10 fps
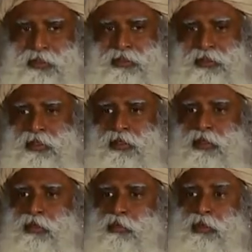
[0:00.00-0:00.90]
it is.
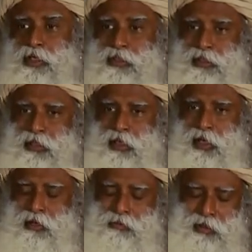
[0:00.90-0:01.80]
Place it
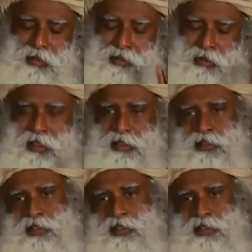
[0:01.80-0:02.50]
there, I will recognize